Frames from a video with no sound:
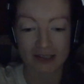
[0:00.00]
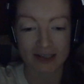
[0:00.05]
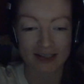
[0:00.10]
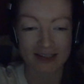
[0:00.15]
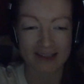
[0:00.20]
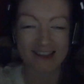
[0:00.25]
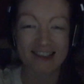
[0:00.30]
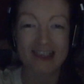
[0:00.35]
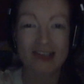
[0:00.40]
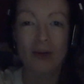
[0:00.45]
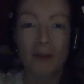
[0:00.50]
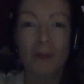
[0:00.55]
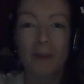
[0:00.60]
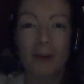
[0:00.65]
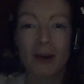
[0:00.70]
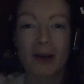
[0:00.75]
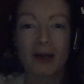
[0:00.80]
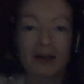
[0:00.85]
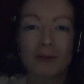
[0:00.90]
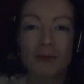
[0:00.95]
is it's not
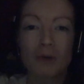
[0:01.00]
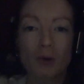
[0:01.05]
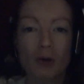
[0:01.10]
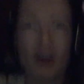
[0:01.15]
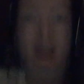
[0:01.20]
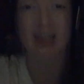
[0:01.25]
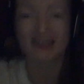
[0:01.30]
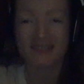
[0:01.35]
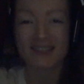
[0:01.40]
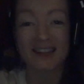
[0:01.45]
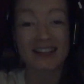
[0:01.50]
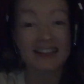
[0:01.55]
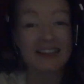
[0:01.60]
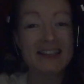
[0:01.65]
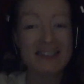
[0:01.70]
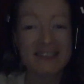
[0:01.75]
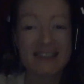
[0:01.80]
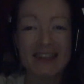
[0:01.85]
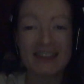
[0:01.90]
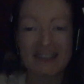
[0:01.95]
buying more kit, at
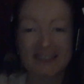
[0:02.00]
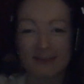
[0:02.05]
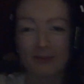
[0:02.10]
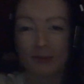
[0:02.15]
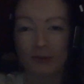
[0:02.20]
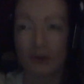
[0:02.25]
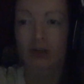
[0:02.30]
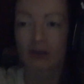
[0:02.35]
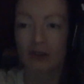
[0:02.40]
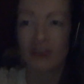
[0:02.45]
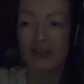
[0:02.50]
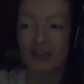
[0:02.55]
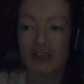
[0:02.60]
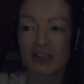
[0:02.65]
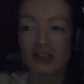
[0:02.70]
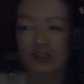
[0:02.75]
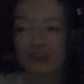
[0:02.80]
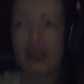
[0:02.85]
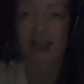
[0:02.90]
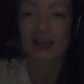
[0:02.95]
least at this point, that
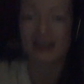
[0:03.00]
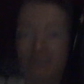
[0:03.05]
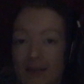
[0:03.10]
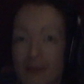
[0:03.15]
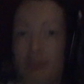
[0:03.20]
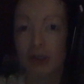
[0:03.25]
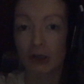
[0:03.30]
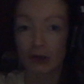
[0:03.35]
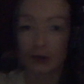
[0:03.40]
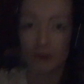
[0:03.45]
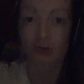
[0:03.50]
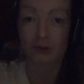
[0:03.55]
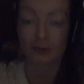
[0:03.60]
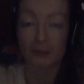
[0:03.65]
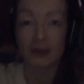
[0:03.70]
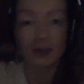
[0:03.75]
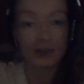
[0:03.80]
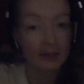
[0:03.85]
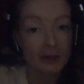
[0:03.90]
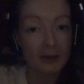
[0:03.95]
just takes up a lot of room.
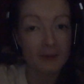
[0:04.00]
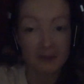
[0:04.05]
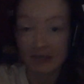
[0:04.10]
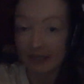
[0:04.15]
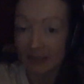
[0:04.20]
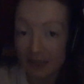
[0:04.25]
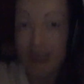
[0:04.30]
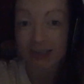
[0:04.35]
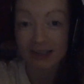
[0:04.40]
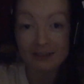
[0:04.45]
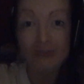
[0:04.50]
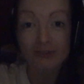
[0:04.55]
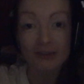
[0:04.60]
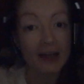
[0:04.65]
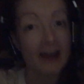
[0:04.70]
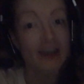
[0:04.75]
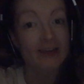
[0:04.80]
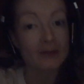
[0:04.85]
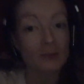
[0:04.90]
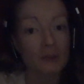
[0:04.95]
Being in a London
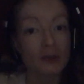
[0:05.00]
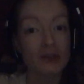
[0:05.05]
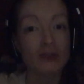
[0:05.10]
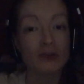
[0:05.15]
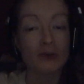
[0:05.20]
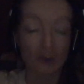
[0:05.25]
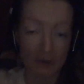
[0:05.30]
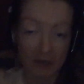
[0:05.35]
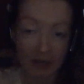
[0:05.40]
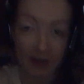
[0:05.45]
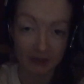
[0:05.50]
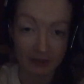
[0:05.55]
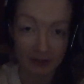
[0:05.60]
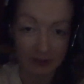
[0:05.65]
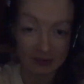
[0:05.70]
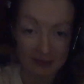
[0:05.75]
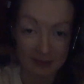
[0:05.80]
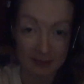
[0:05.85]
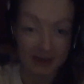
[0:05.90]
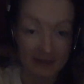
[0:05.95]
flat, we do not have a lot
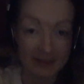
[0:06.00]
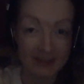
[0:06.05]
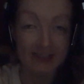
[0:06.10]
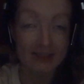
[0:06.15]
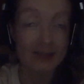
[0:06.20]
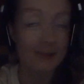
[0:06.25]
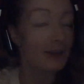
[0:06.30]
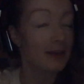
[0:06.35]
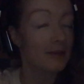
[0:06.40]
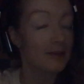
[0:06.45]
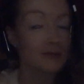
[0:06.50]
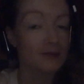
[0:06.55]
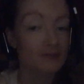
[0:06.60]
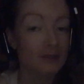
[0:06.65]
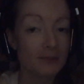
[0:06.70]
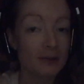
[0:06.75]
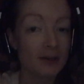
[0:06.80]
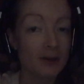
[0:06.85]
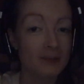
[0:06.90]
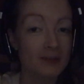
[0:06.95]
of space, so being able to
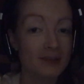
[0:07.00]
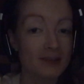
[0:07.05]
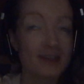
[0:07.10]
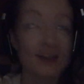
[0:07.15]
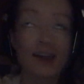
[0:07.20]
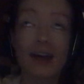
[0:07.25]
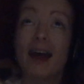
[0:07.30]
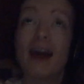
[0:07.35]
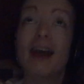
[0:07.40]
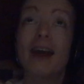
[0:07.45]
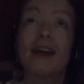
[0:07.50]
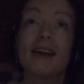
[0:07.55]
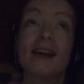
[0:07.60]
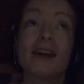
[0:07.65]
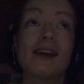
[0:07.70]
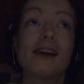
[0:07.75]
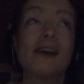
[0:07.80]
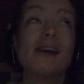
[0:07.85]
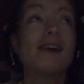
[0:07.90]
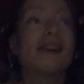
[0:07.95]
repurpose a
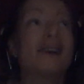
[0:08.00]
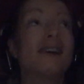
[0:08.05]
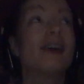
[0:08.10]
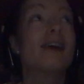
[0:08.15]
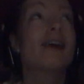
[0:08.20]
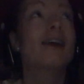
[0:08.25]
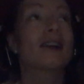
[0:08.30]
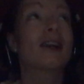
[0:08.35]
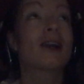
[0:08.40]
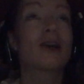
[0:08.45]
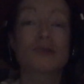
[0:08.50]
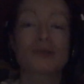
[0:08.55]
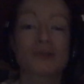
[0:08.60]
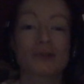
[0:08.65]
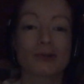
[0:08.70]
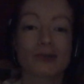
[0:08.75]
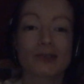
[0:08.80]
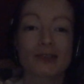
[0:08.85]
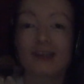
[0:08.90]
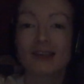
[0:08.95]
clothes
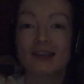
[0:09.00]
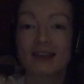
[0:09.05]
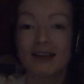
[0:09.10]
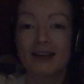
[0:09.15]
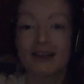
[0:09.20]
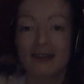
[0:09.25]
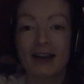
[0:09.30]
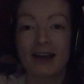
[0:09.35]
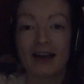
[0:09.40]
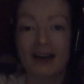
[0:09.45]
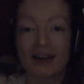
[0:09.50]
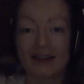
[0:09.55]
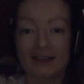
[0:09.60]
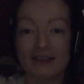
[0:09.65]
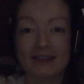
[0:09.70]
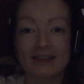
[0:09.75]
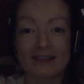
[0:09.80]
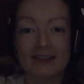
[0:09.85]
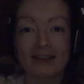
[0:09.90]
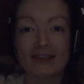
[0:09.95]
horse
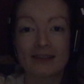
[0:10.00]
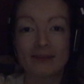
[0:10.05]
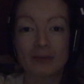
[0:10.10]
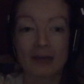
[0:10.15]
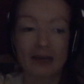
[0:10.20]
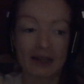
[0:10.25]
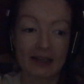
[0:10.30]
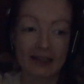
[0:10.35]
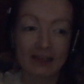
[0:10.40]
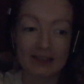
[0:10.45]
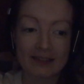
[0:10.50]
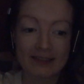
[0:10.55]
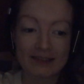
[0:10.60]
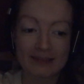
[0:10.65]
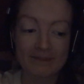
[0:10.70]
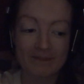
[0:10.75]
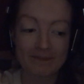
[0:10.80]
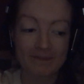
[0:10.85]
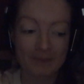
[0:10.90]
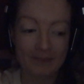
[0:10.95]
and blankets
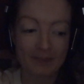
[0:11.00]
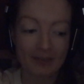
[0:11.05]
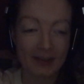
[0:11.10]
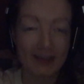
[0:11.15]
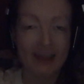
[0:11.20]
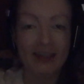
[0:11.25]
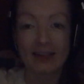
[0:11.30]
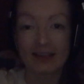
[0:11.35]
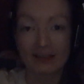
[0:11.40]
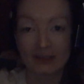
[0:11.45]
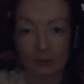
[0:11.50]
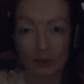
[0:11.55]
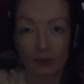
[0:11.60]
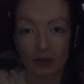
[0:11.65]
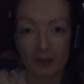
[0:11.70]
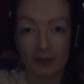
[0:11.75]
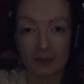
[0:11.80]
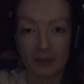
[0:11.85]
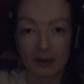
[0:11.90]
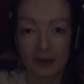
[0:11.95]
is what
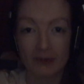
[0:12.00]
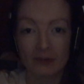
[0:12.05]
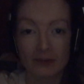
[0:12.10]
I'm about.